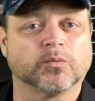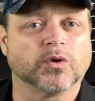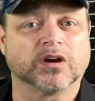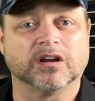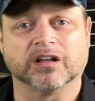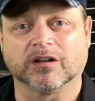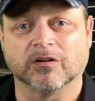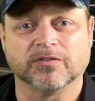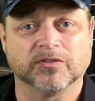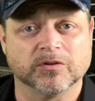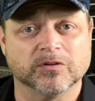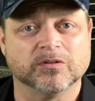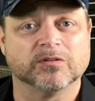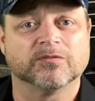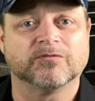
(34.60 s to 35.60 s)
we're going to go
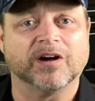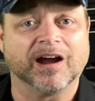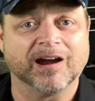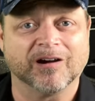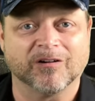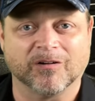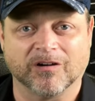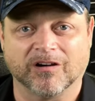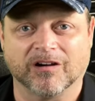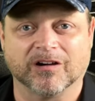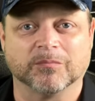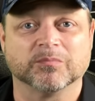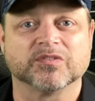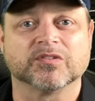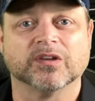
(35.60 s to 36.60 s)
through
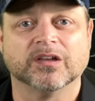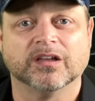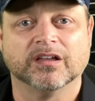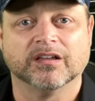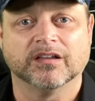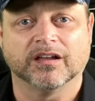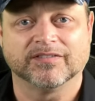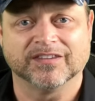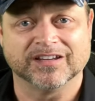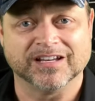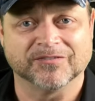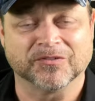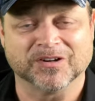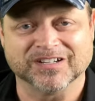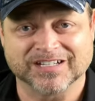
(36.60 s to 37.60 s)
firearms, the
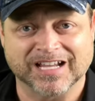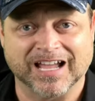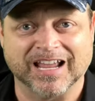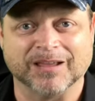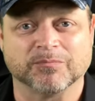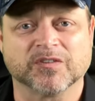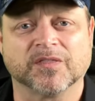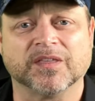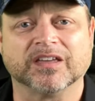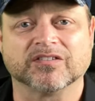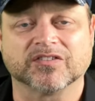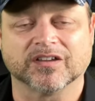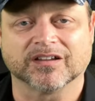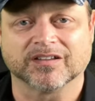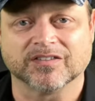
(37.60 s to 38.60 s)
different types, things
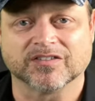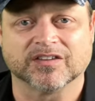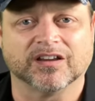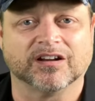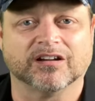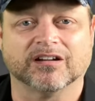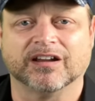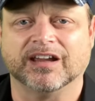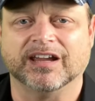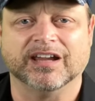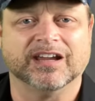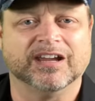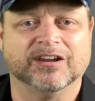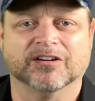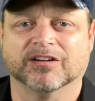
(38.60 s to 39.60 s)
to consider,
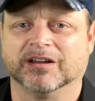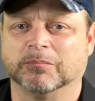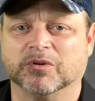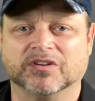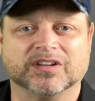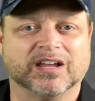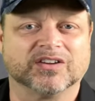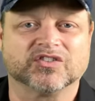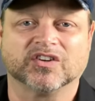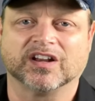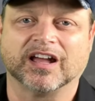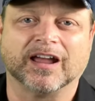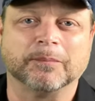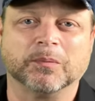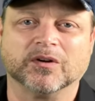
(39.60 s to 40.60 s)
hearing protection,
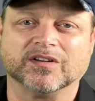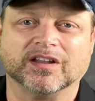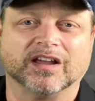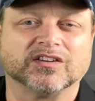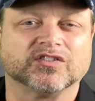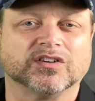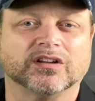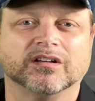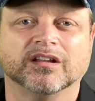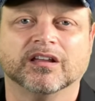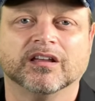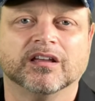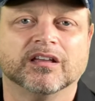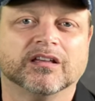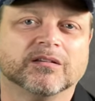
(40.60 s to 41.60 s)
eye protection,
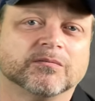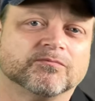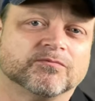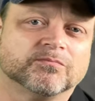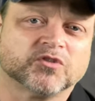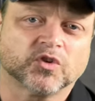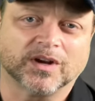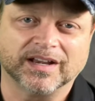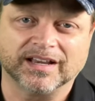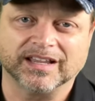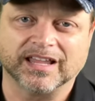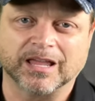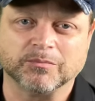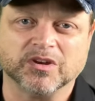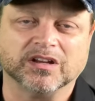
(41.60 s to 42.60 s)
training
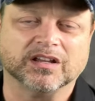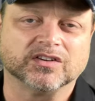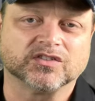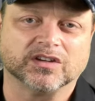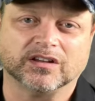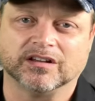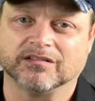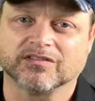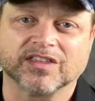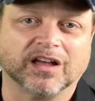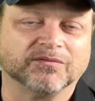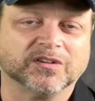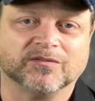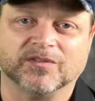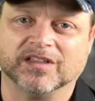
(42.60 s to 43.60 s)
ammunition,
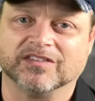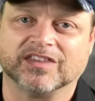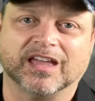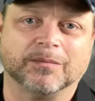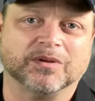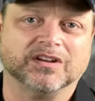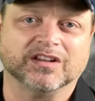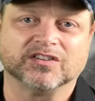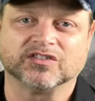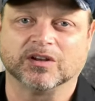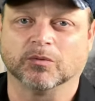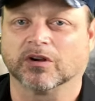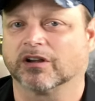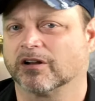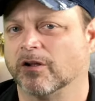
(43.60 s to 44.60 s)
self-defense ammunition.
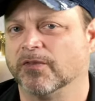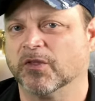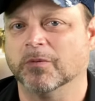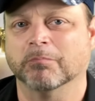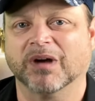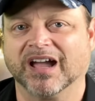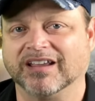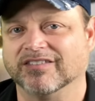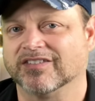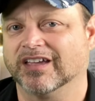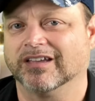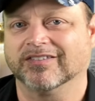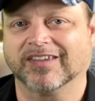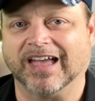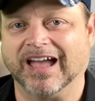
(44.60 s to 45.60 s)
We're going to go through
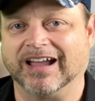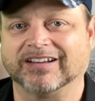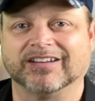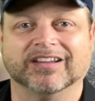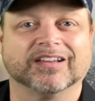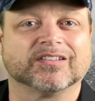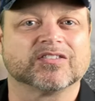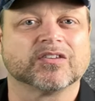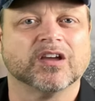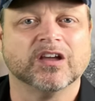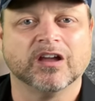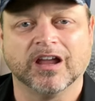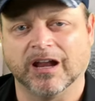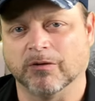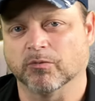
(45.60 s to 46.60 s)
mindset, tactics,
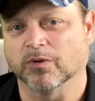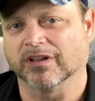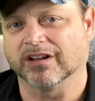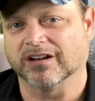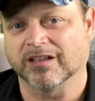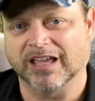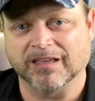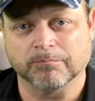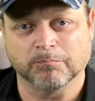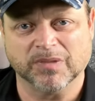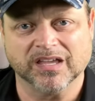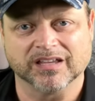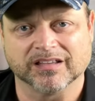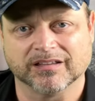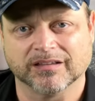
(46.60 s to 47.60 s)
and we're going to
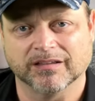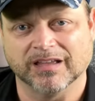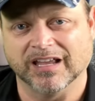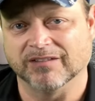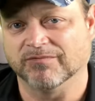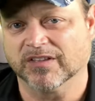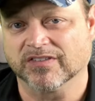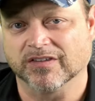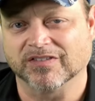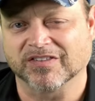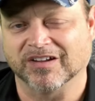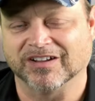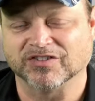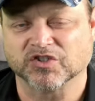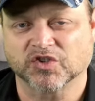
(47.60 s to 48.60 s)
big emphasis
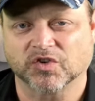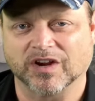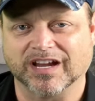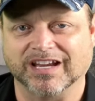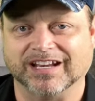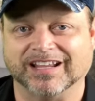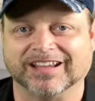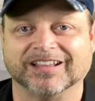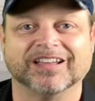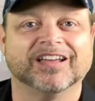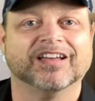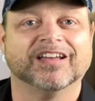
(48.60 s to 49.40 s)
on training